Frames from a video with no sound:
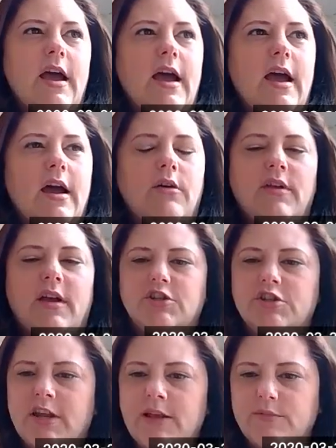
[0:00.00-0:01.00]
how that
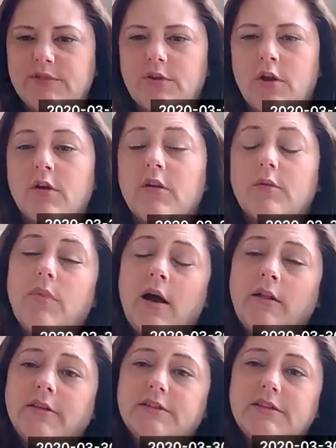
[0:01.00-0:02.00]
shapes current
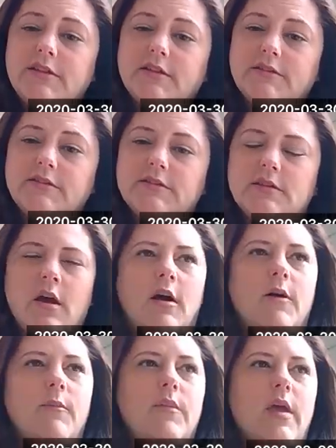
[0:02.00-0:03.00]
politics,
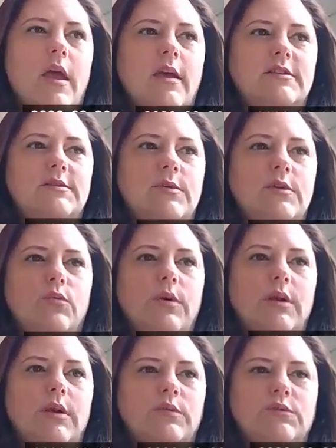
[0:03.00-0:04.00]
has been
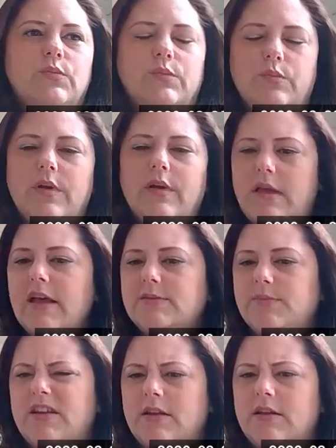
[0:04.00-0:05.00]

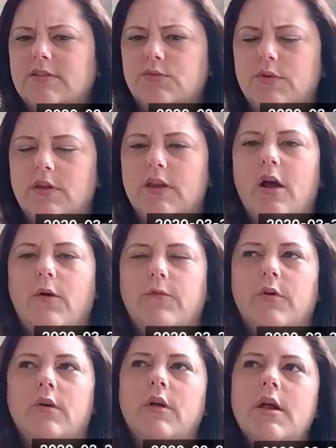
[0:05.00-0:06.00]
and is really
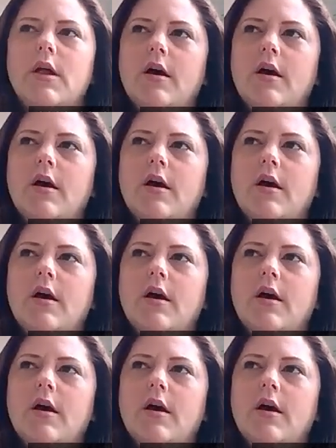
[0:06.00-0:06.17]
helpful.